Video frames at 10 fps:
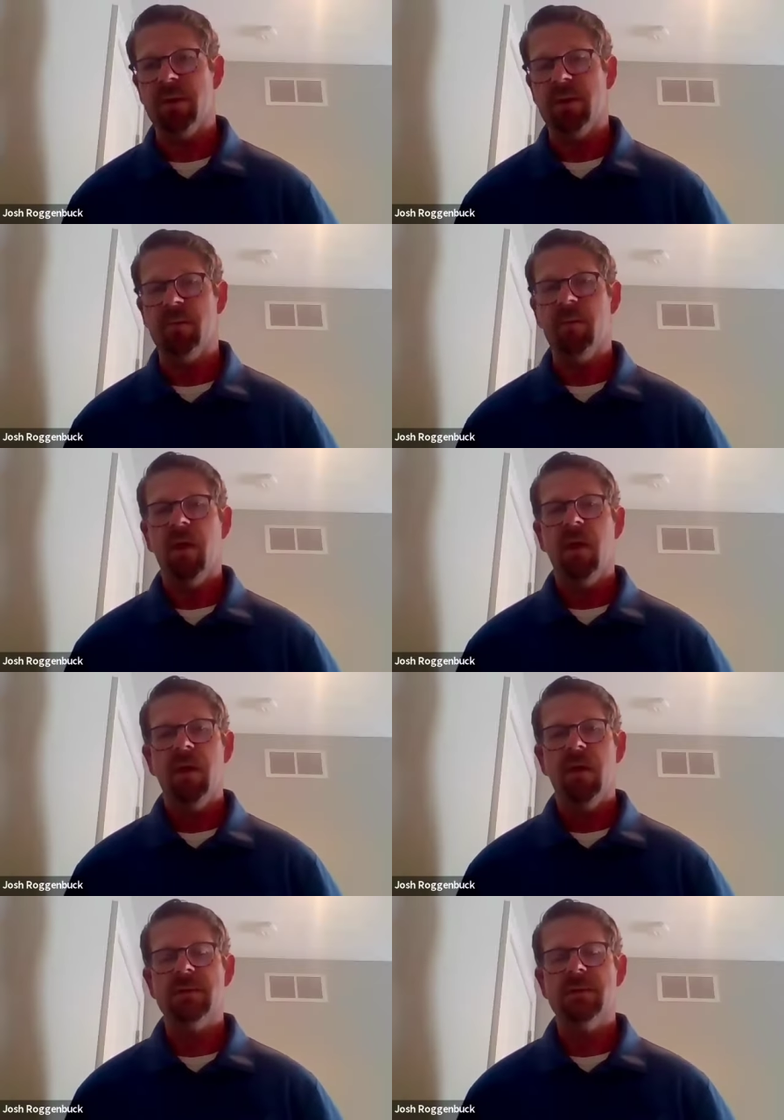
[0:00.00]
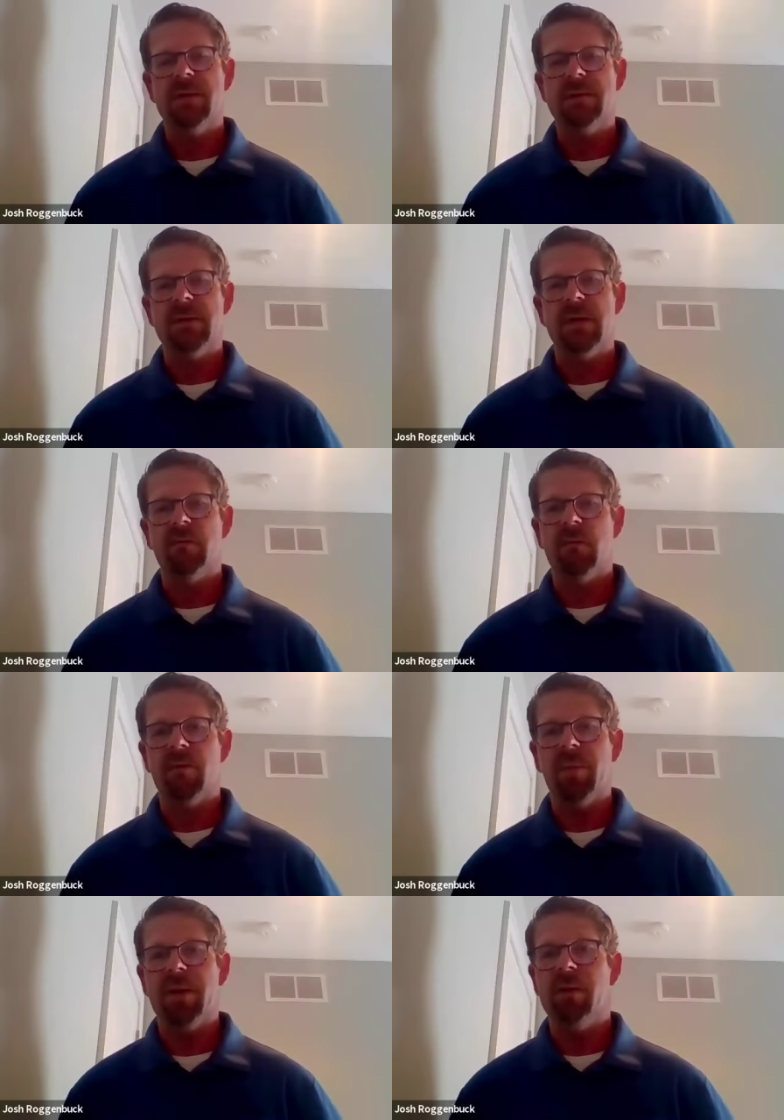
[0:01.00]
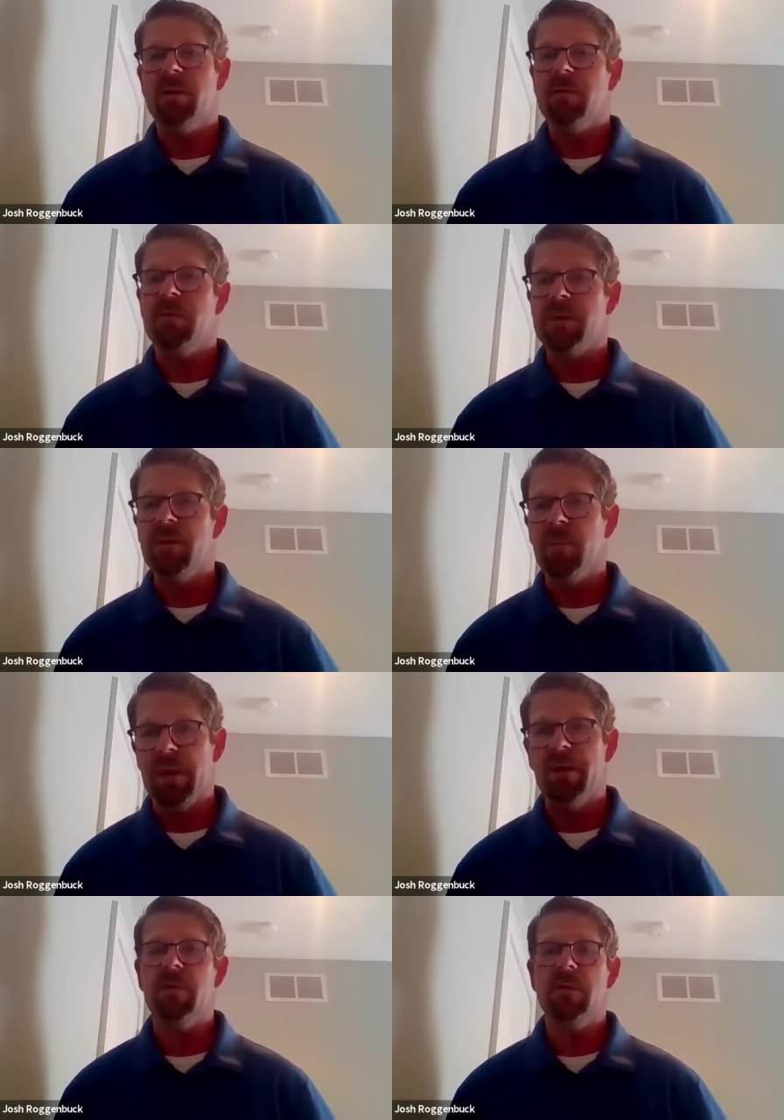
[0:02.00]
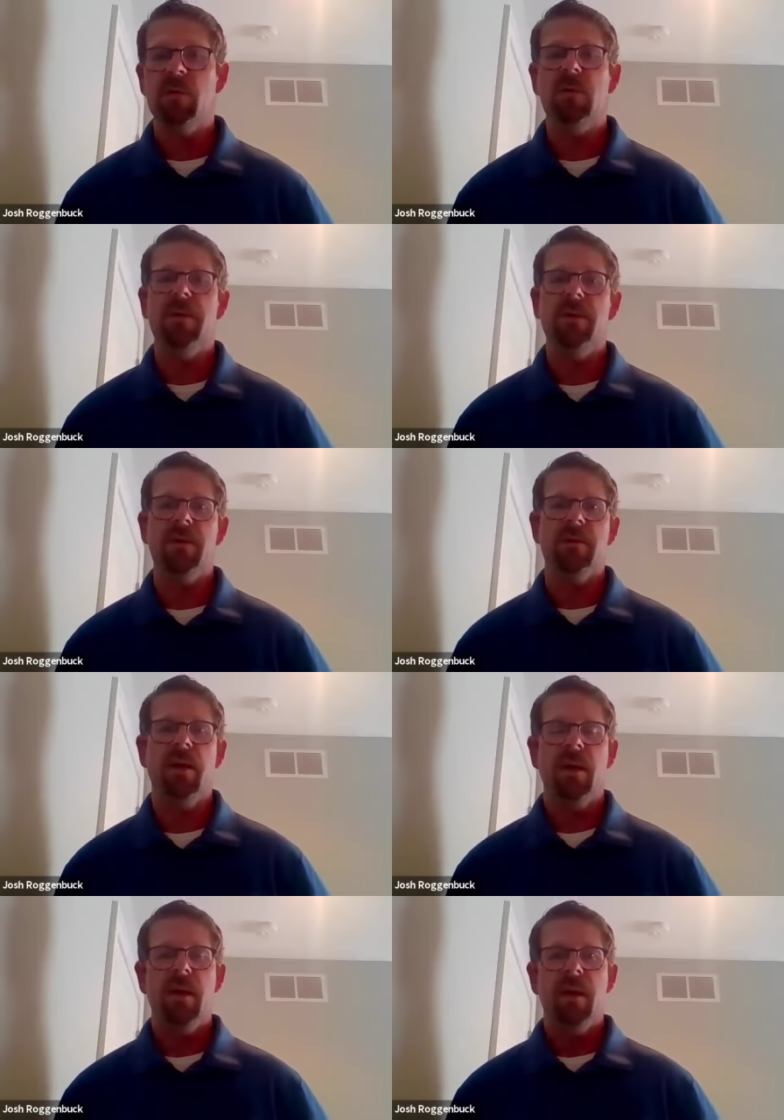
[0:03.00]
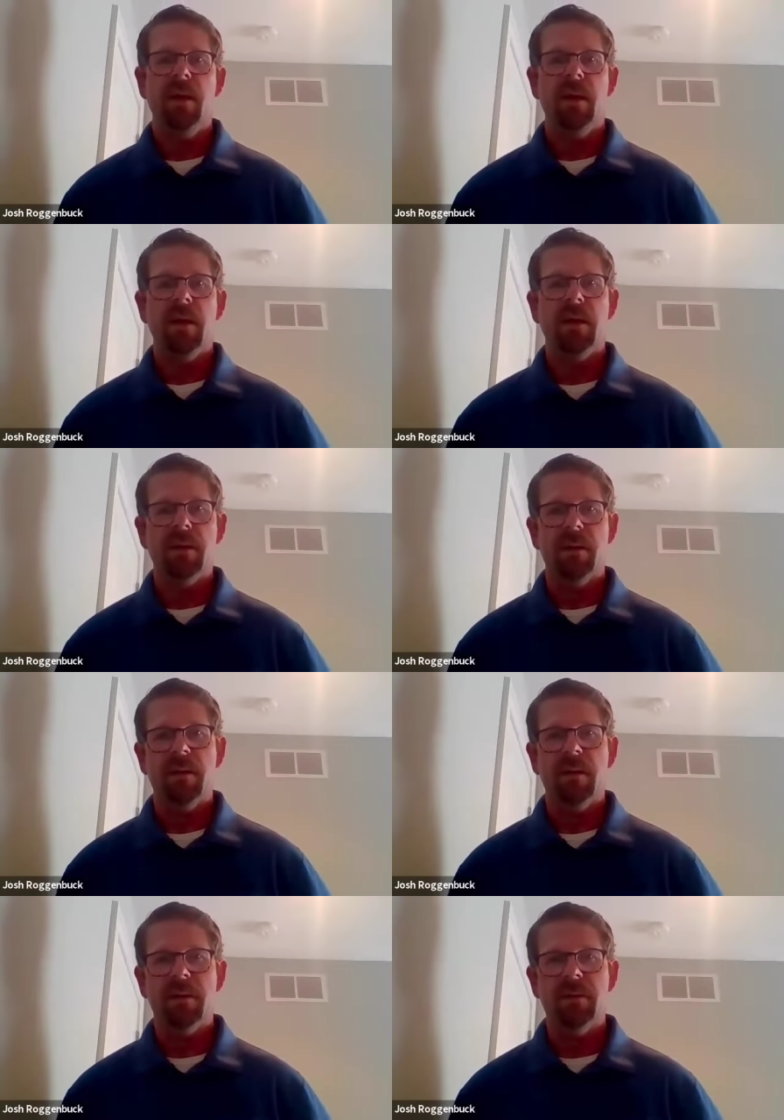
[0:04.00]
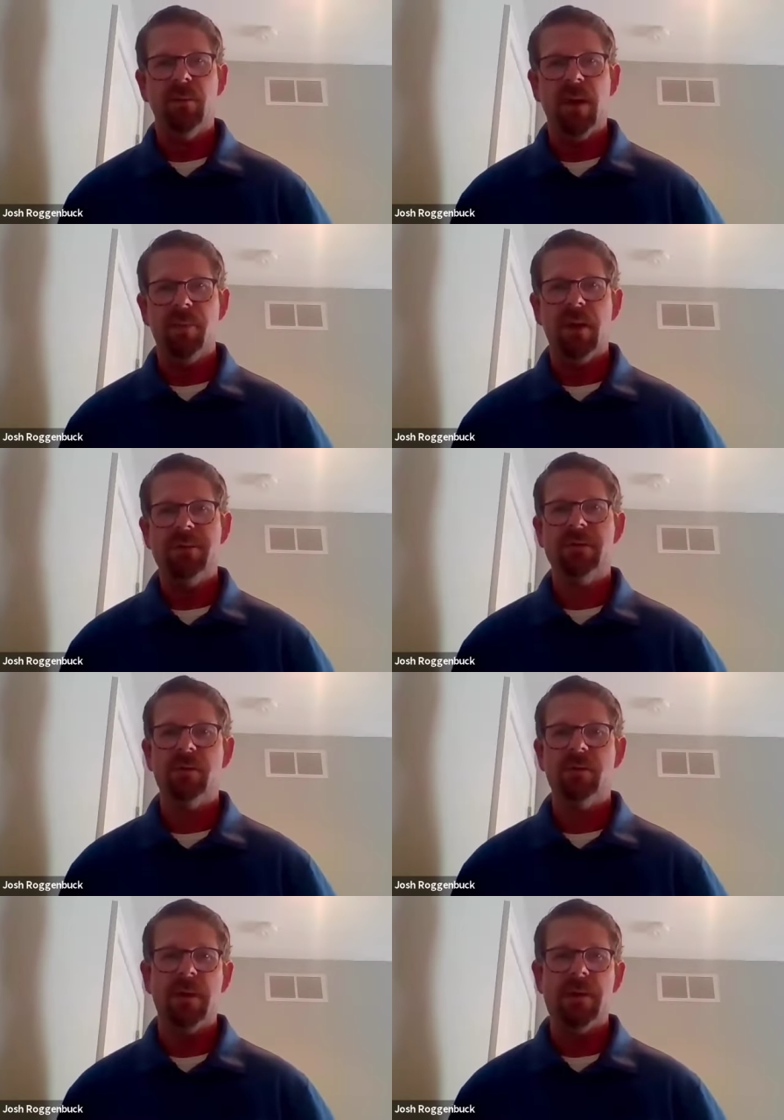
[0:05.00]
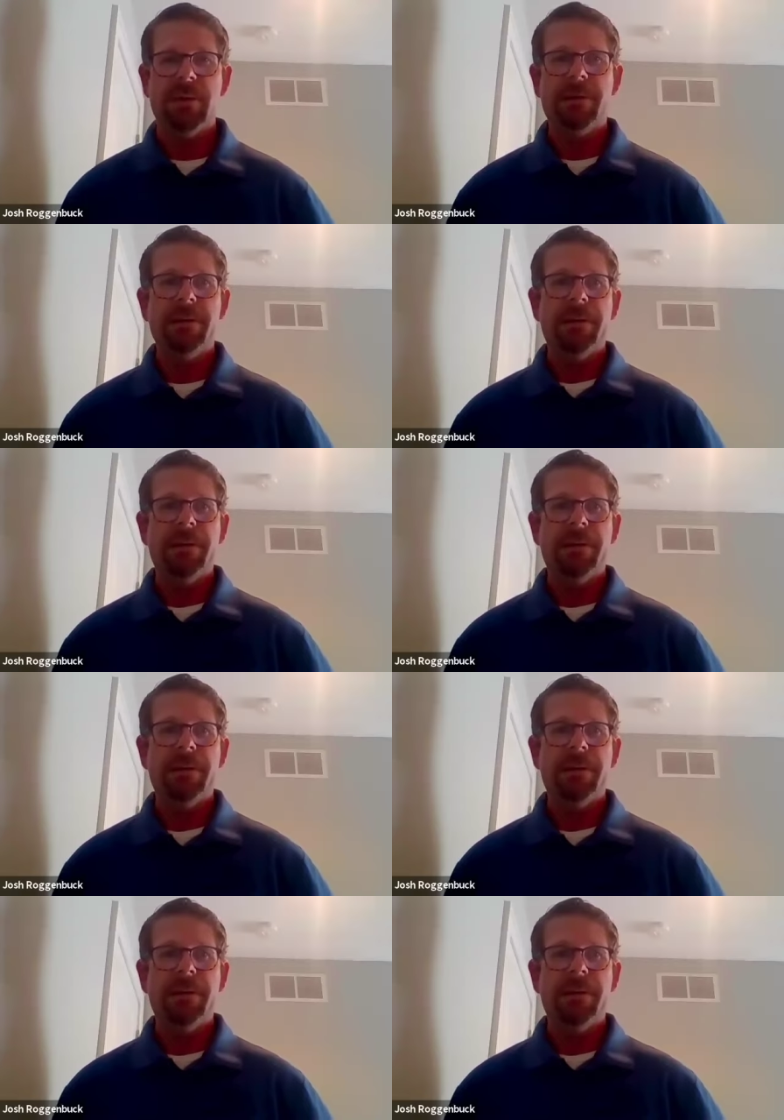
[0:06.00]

but i it's nice to have a reminder to feed the benevolent one and and and do my best to be